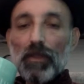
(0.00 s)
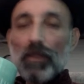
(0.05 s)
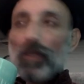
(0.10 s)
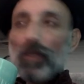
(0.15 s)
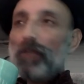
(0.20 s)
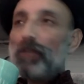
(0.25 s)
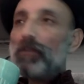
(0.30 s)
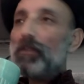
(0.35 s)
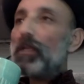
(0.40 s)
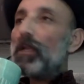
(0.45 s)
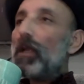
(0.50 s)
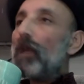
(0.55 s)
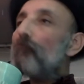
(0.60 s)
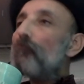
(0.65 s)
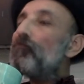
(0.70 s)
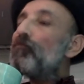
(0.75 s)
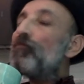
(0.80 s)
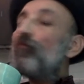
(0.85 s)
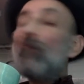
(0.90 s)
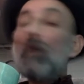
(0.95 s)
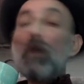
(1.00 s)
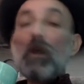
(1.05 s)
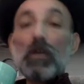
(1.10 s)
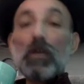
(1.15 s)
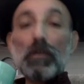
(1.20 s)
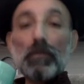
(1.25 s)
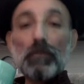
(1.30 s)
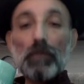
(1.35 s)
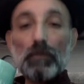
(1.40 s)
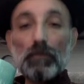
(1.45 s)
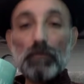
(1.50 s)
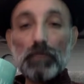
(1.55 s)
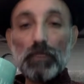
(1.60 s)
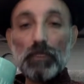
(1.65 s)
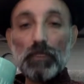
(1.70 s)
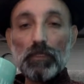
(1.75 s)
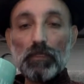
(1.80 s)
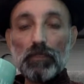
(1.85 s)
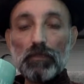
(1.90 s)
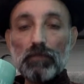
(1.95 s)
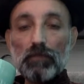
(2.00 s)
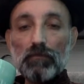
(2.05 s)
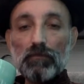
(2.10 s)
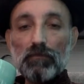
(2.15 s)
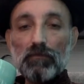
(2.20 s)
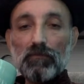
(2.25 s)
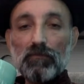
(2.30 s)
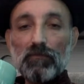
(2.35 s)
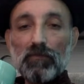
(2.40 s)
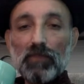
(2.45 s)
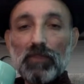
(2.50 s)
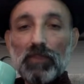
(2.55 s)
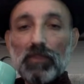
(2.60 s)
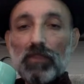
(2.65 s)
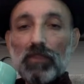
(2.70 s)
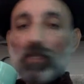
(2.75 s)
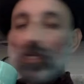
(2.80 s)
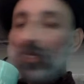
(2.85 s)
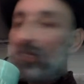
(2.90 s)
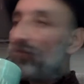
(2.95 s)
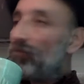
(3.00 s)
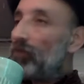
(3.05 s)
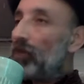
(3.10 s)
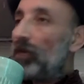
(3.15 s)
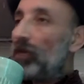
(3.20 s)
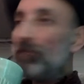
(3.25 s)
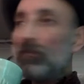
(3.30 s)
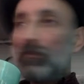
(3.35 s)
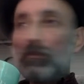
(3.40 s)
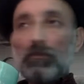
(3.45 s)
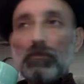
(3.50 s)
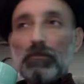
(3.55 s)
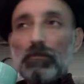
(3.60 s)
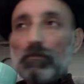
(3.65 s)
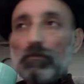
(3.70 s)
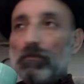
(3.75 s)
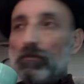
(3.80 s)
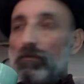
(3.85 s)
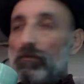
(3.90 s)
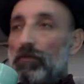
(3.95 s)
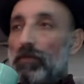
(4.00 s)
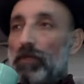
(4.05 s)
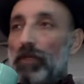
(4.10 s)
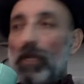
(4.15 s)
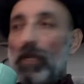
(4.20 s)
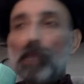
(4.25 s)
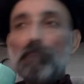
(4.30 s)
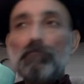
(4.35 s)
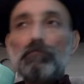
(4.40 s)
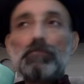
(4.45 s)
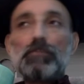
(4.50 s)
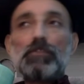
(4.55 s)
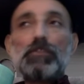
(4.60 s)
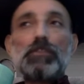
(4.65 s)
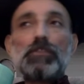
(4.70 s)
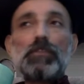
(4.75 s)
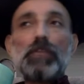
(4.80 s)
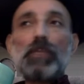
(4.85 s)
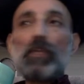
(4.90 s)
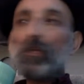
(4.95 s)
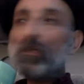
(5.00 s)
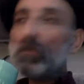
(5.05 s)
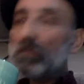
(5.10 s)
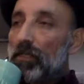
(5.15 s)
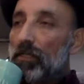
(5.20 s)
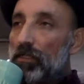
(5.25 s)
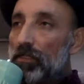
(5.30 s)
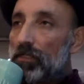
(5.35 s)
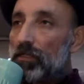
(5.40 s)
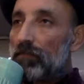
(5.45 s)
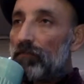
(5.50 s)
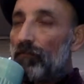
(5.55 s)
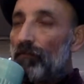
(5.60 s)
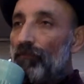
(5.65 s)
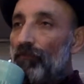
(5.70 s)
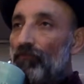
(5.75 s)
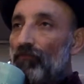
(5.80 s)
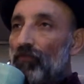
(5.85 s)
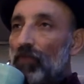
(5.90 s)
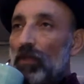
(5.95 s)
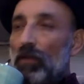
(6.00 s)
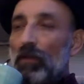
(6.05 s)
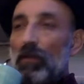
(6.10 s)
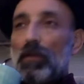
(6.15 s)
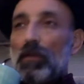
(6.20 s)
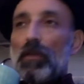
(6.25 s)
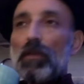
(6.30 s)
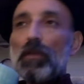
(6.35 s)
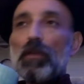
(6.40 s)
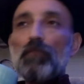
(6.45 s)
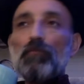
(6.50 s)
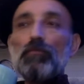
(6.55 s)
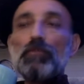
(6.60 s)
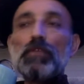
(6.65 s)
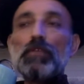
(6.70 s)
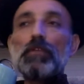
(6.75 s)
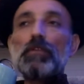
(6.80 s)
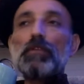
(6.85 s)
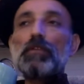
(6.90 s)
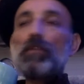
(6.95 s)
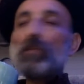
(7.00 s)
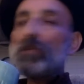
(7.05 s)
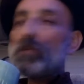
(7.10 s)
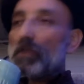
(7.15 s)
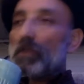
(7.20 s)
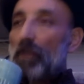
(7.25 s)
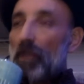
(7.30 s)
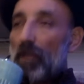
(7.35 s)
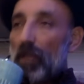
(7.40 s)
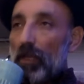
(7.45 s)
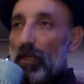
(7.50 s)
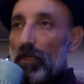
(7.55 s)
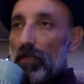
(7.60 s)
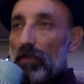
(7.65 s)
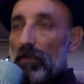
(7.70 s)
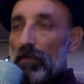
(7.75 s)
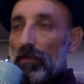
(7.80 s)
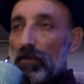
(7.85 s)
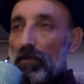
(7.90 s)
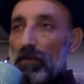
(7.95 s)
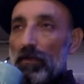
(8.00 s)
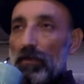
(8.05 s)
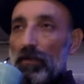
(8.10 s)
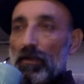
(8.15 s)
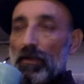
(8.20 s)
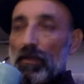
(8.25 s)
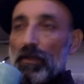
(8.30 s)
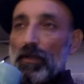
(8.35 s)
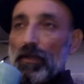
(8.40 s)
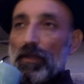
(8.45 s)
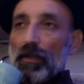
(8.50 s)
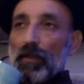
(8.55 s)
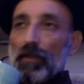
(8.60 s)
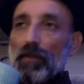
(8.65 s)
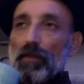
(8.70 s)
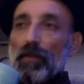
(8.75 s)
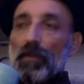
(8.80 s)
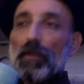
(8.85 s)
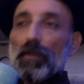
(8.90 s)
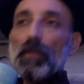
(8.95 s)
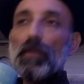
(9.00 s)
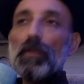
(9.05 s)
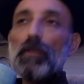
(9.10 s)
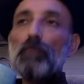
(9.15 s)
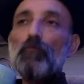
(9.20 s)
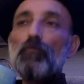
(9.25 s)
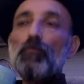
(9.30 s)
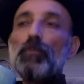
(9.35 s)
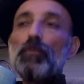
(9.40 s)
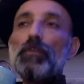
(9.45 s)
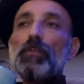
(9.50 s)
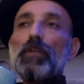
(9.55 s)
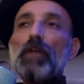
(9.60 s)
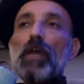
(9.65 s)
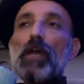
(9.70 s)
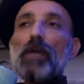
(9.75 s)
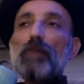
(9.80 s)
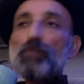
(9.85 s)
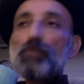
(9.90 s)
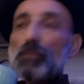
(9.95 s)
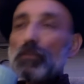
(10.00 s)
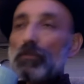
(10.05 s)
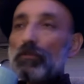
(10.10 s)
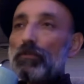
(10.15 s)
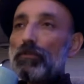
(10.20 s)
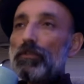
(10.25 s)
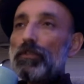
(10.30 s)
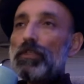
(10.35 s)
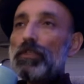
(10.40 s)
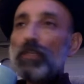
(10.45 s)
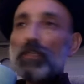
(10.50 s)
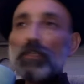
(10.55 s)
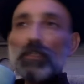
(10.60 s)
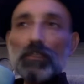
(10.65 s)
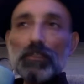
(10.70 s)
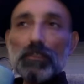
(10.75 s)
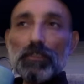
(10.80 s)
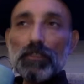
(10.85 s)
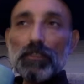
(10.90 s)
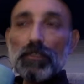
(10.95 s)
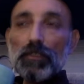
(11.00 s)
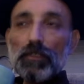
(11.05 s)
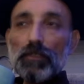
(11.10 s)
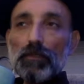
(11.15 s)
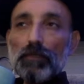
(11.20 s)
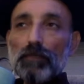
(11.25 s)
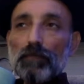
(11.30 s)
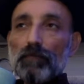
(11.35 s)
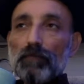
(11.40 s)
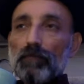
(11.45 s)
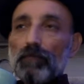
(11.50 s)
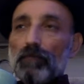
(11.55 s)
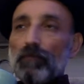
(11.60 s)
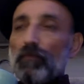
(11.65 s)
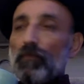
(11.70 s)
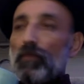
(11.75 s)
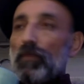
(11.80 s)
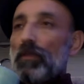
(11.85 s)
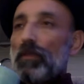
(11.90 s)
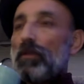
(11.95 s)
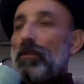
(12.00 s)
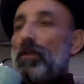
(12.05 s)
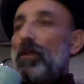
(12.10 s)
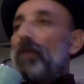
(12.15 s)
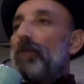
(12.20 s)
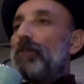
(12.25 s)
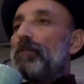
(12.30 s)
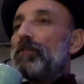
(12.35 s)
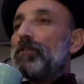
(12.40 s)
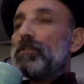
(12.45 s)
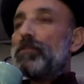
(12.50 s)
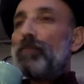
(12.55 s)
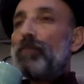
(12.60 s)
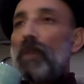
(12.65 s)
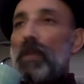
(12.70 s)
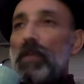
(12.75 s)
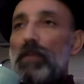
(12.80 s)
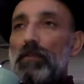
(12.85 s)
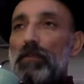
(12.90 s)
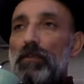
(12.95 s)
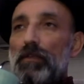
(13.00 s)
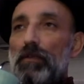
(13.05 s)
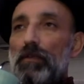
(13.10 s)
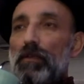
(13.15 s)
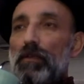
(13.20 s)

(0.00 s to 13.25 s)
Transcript: and then I'd walk away with it. That's what I would do. And I'm saying this with a clear head and with absolute dignity and respect